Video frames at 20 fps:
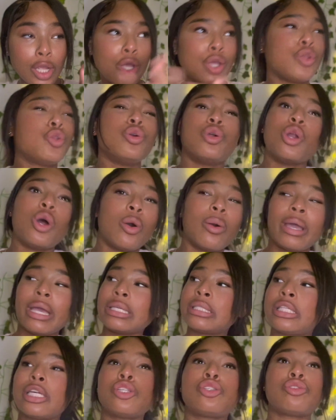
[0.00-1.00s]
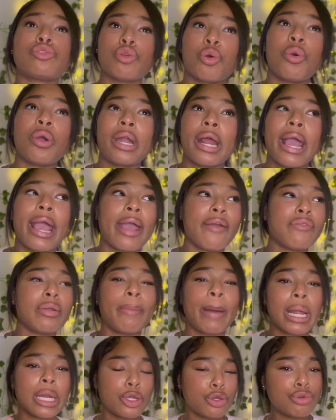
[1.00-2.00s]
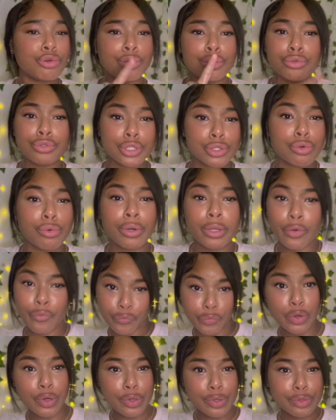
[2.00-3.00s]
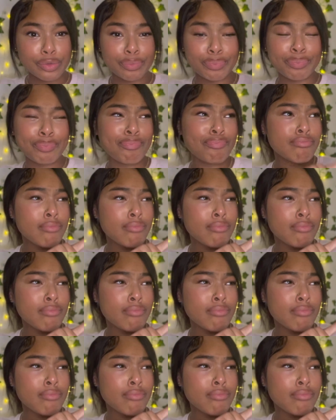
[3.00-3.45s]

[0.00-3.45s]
You know, it's the store that everybody, you know, you just go on your phone.